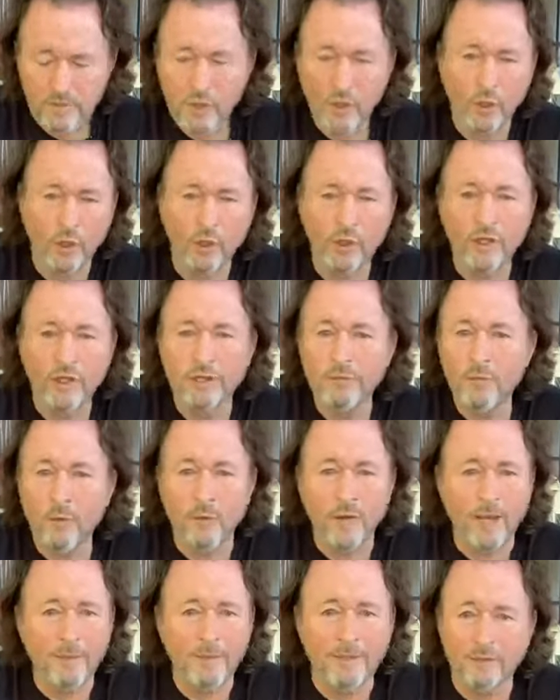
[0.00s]
early in the
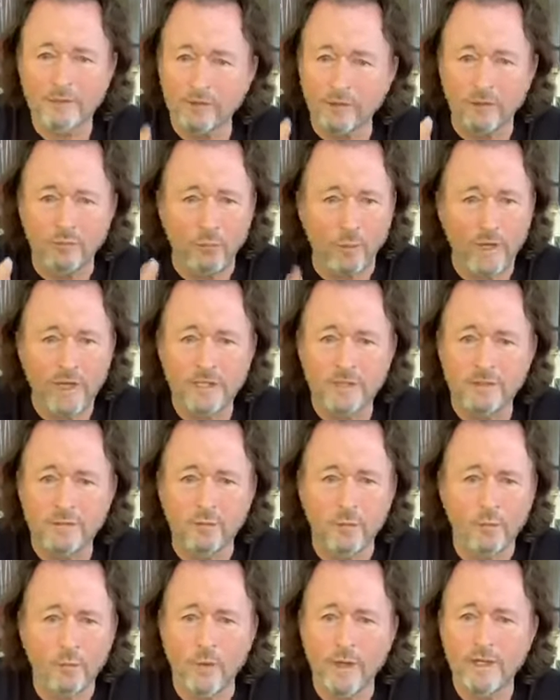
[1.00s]
morning. I mean,
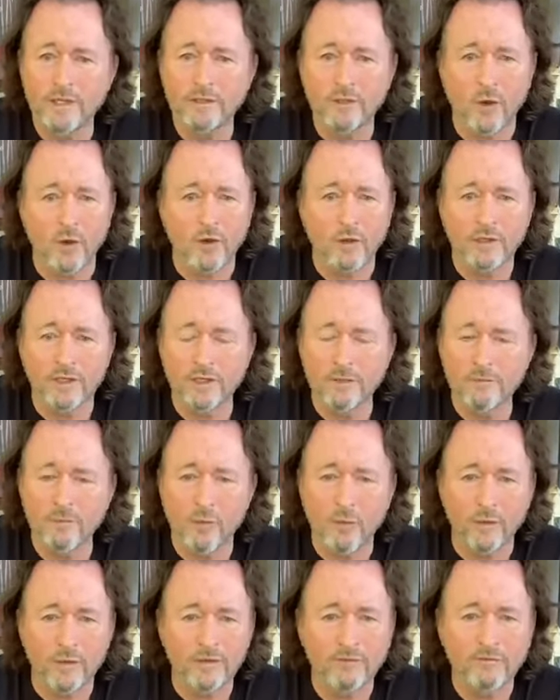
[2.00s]
way dark in the
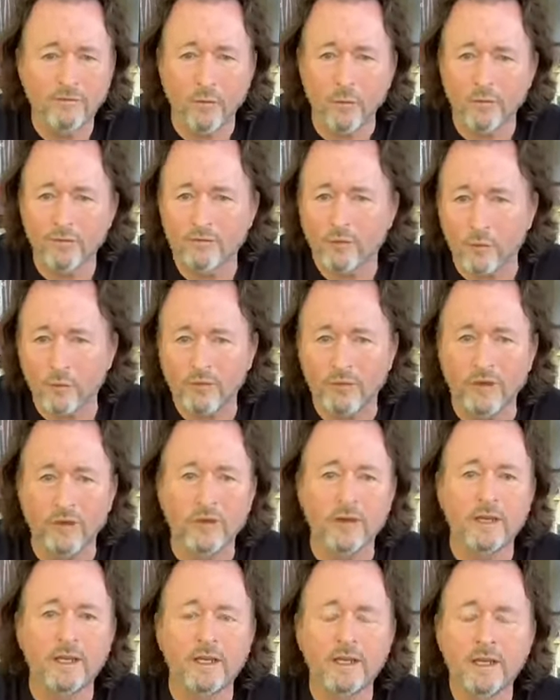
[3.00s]
morning,
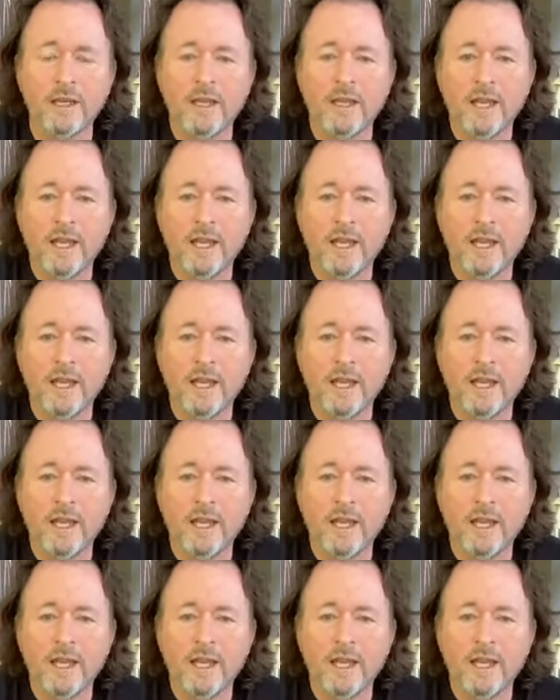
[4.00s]
4:30,